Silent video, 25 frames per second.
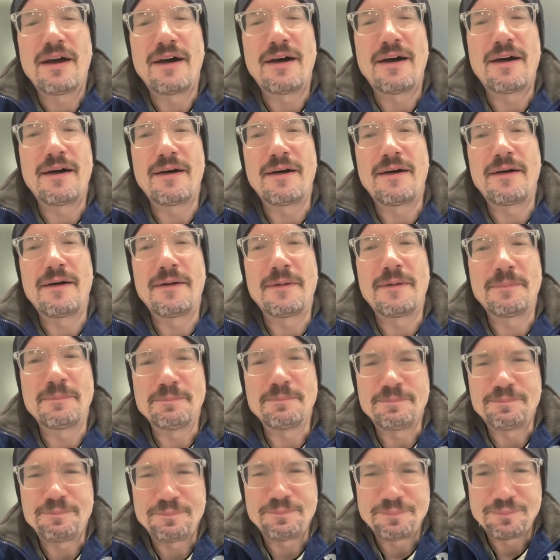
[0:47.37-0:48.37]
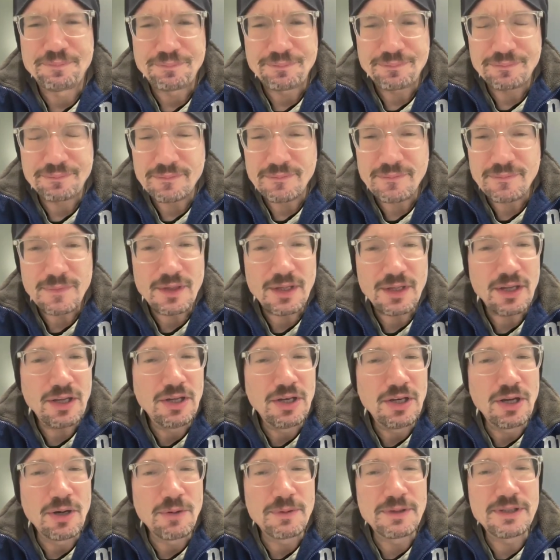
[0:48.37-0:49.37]
Um,
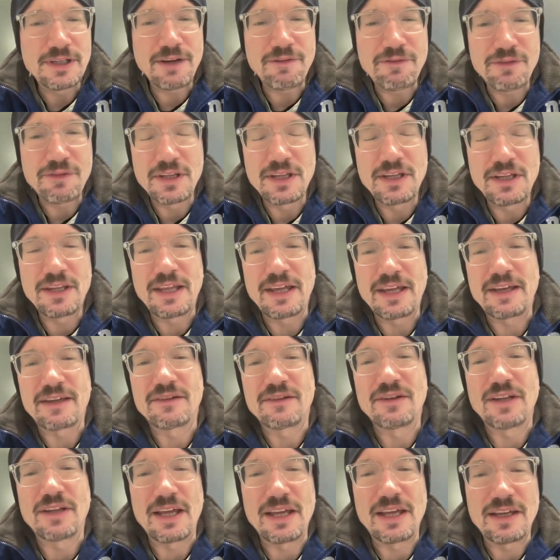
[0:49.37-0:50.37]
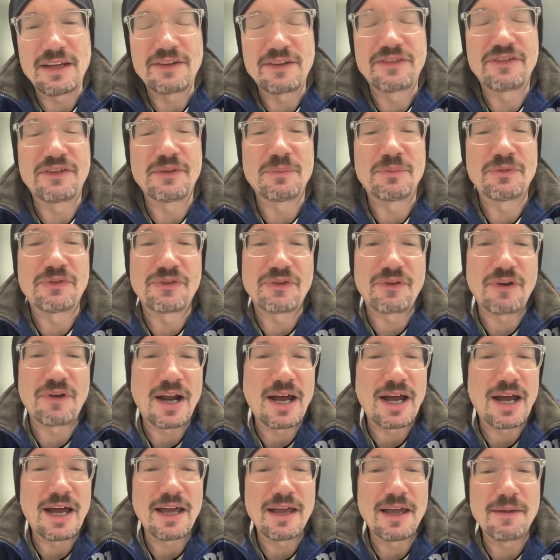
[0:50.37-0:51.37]
and definitely
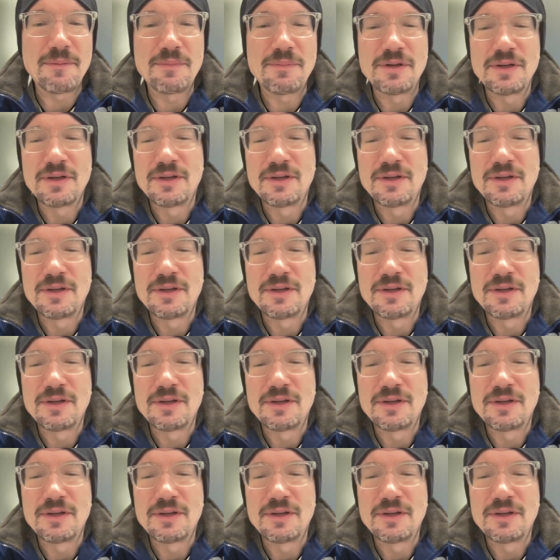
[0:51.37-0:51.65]
subscribe,